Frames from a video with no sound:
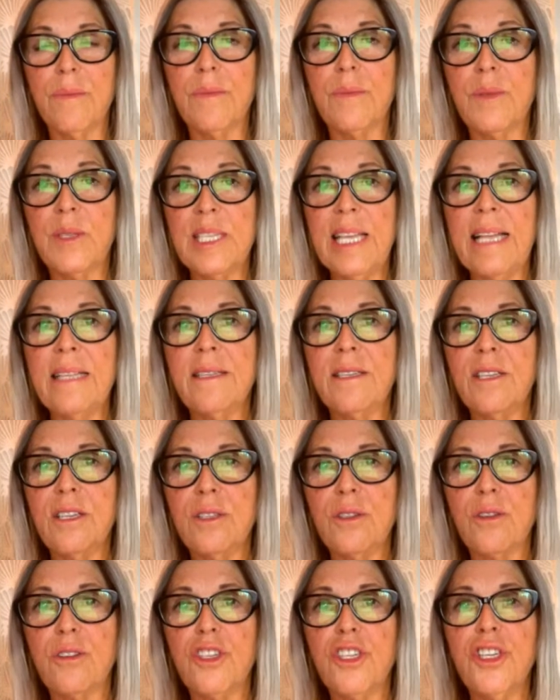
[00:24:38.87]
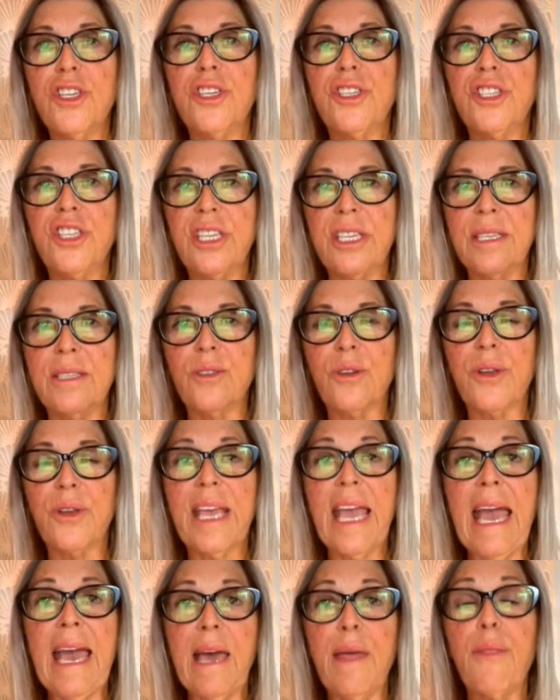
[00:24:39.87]
centers or churches or
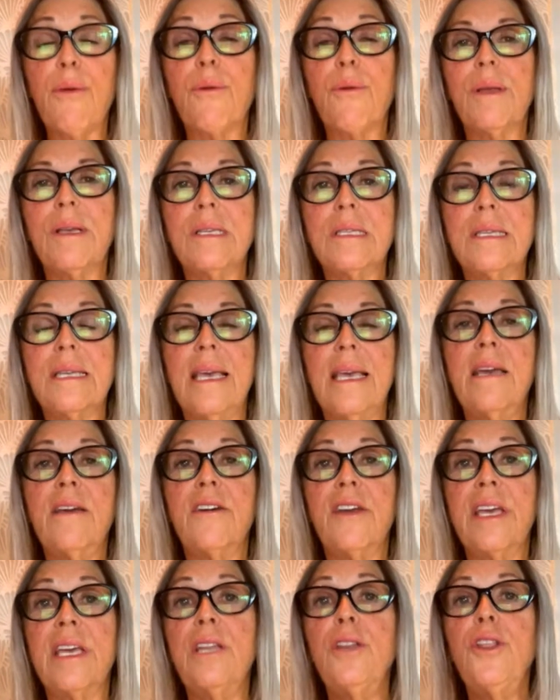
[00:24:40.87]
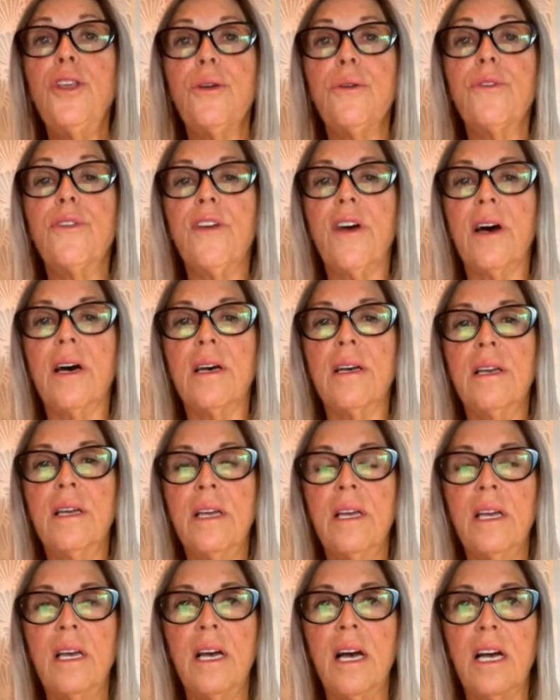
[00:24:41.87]
gatherings here in Utah.
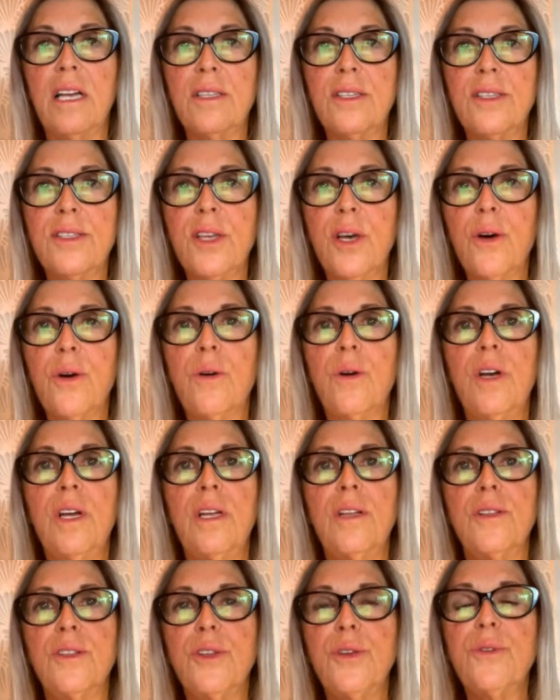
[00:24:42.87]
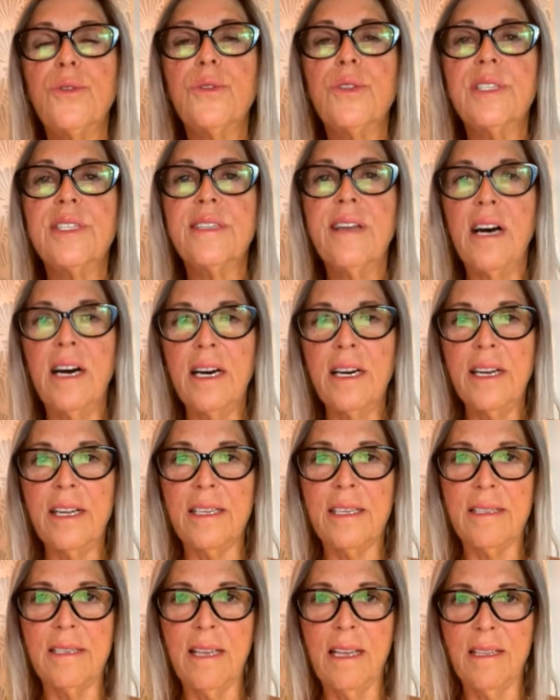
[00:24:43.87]
And so to start
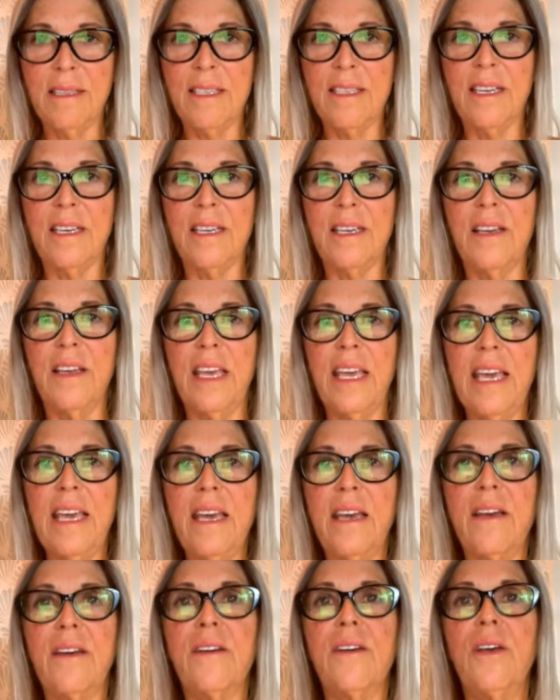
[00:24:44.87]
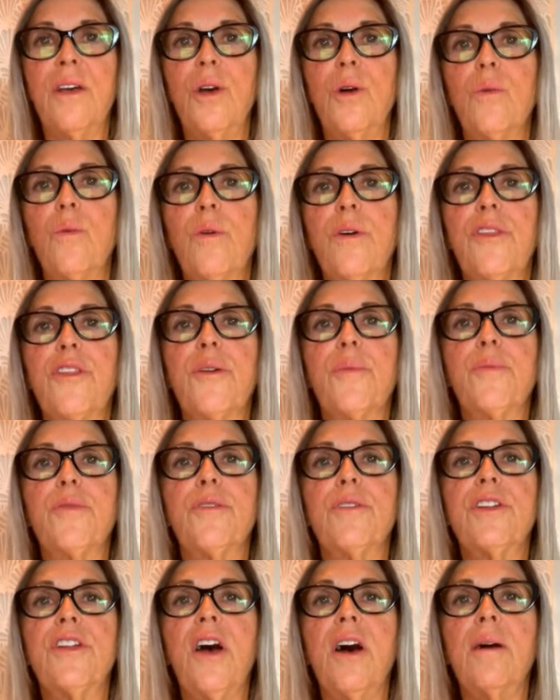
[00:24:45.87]
a center here with the
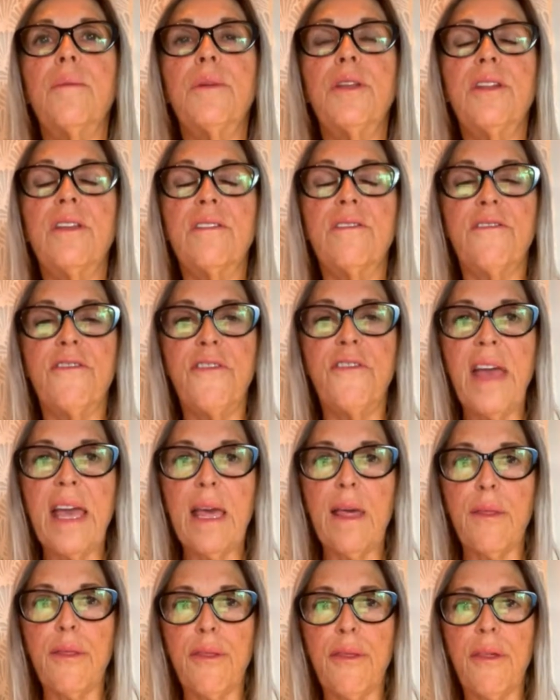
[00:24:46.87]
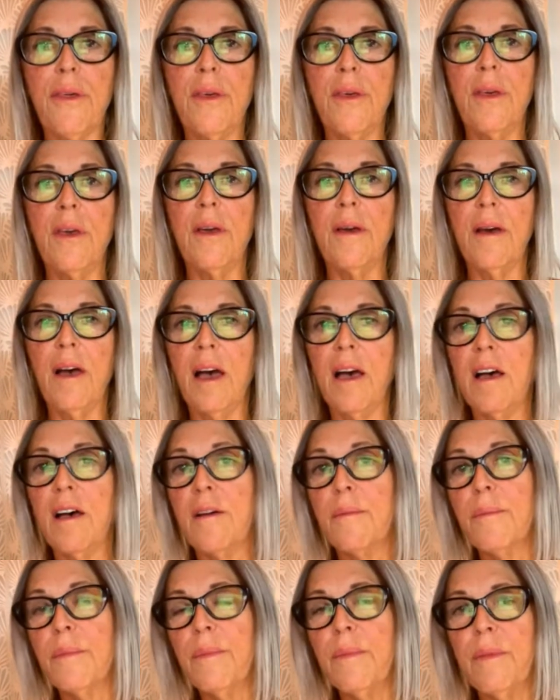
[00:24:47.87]
predominant faith
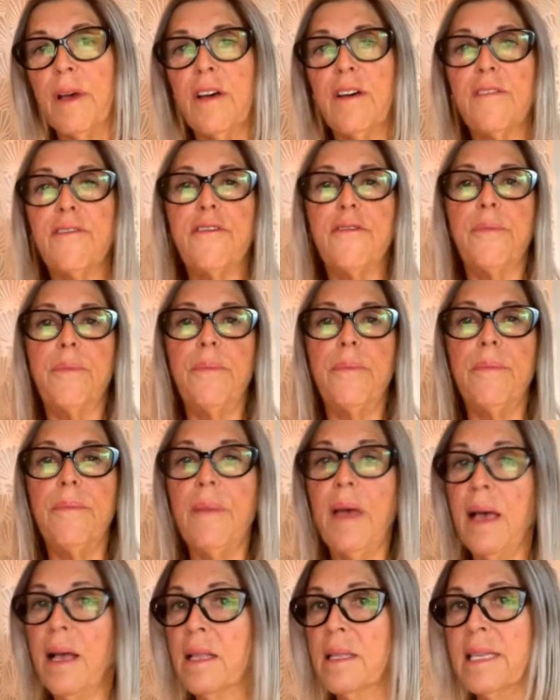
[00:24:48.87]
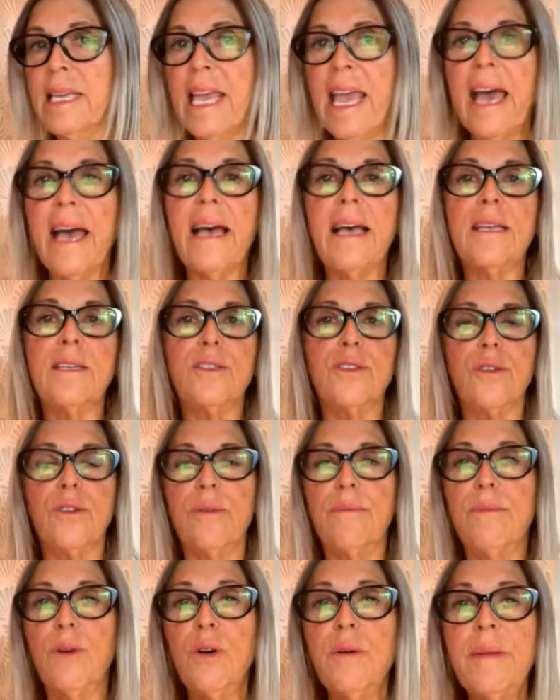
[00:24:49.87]
of LDS
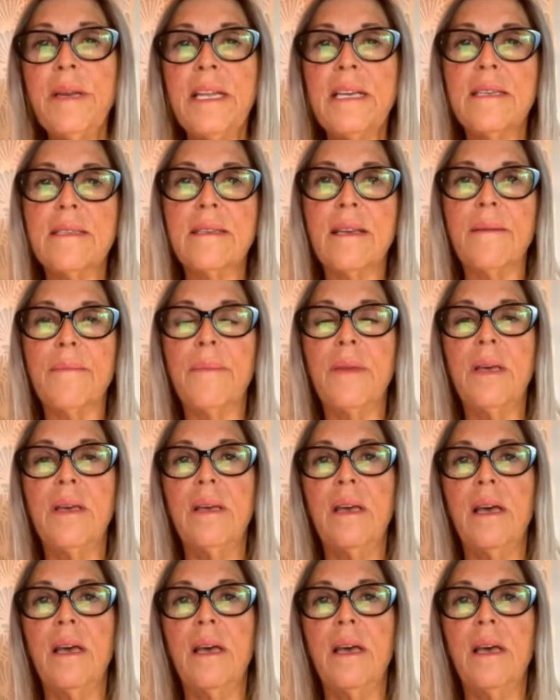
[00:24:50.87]
or Mormonism,